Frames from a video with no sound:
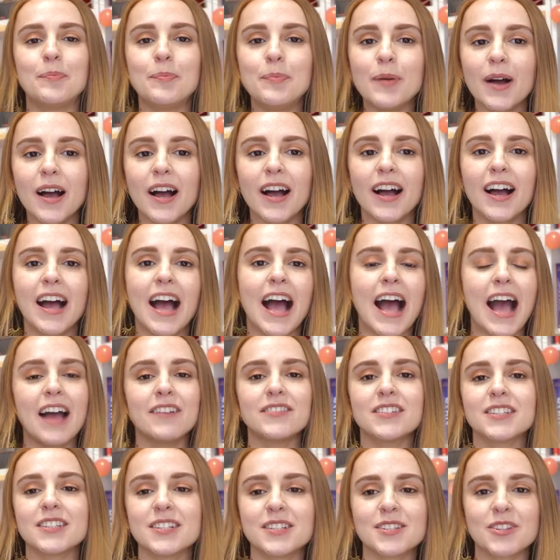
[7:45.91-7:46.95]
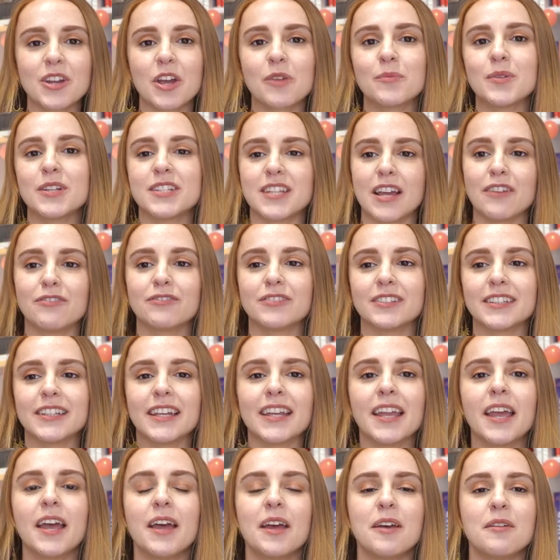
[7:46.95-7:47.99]
but having the stoma
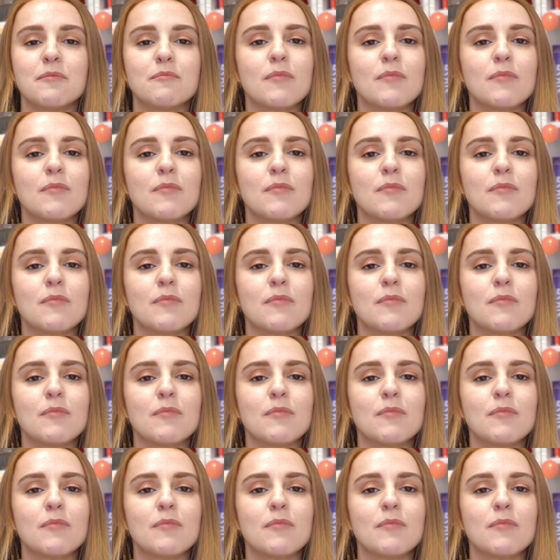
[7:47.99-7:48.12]
definitely